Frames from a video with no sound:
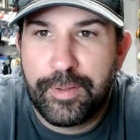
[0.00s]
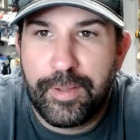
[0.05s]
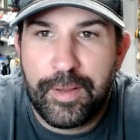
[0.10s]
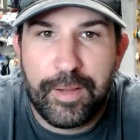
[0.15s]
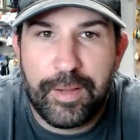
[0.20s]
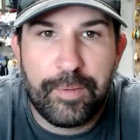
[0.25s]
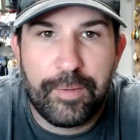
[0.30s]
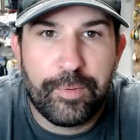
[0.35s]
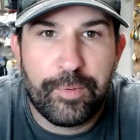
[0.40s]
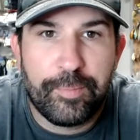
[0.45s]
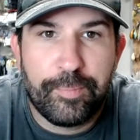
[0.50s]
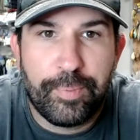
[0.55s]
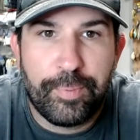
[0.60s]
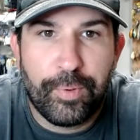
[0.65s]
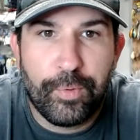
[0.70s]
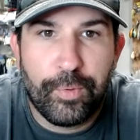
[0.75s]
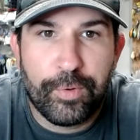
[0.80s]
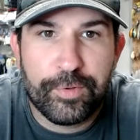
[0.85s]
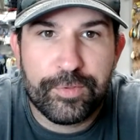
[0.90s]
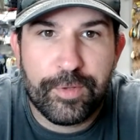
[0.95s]
and he would
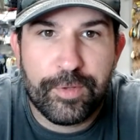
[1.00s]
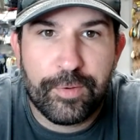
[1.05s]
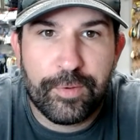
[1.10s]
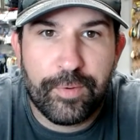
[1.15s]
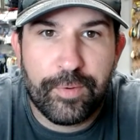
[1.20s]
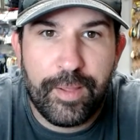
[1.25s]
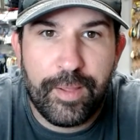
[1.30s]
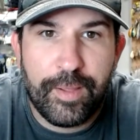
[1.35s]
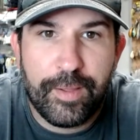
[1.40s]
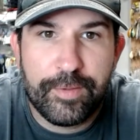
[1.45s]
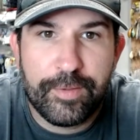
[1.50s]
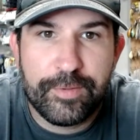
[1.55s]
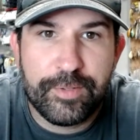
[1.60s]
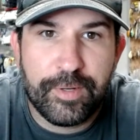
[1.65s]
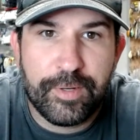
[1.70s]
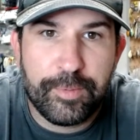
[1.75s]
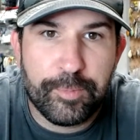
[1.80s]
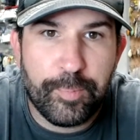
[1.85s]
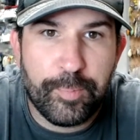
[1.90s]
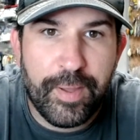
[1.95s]
pour his own heads and
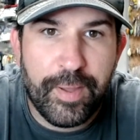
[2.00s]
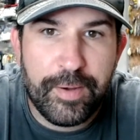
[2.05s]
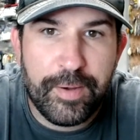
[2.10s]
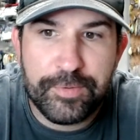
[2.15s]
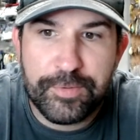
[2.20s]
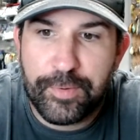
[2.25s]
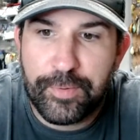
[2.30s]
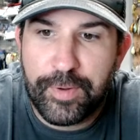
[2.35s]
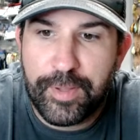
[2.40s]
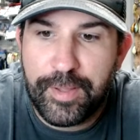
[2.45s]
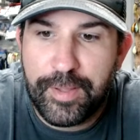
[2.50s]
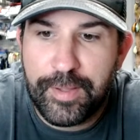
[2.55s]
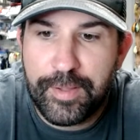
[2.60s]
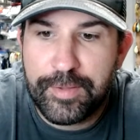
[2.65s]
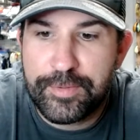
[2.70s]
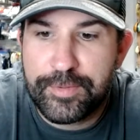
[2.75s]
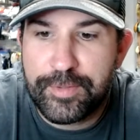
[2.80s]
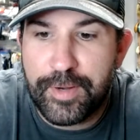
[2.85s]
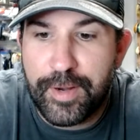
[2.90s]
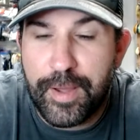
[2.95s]
he would paint his own
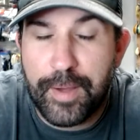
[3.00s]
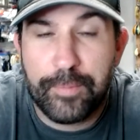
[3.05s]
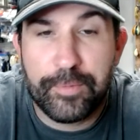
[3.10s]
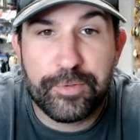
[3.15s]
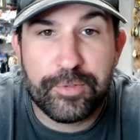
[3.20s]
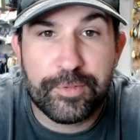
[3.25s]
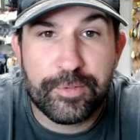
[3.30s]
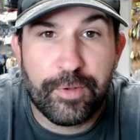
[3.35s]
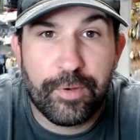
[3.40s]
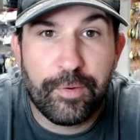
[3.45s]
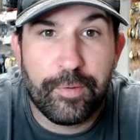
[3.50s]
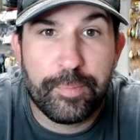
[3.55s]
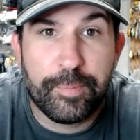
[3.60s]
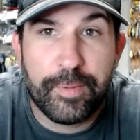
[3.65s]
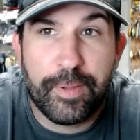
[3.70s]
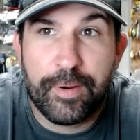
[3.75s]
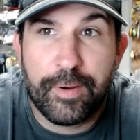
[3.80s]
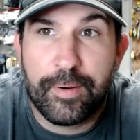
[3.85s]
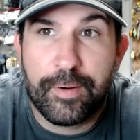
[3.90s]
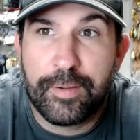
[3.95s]
heads, and I would just go up
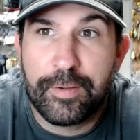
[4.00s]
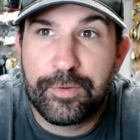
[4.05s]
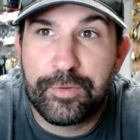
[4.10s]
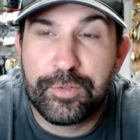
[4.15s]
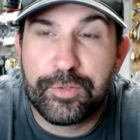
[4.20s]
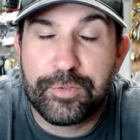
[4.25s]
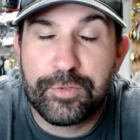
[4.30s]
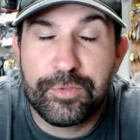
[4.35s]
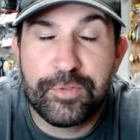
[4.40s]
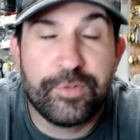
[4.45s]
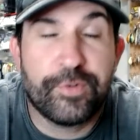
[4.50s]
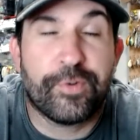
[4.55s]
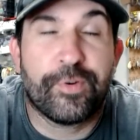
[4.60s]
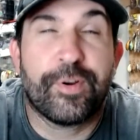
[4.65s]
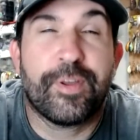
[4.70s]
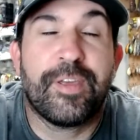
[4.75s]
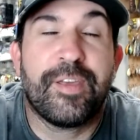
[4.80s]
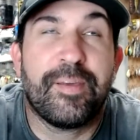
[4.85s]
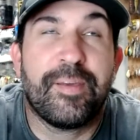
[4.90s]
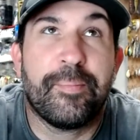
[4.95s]
there and just
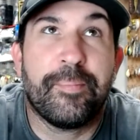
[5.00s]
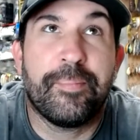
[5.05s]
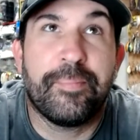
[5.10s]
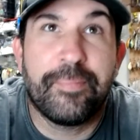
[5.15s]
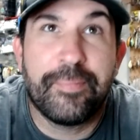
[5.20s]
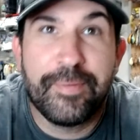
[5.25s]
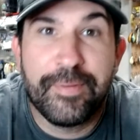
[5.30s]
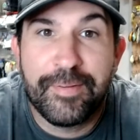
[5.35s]
dream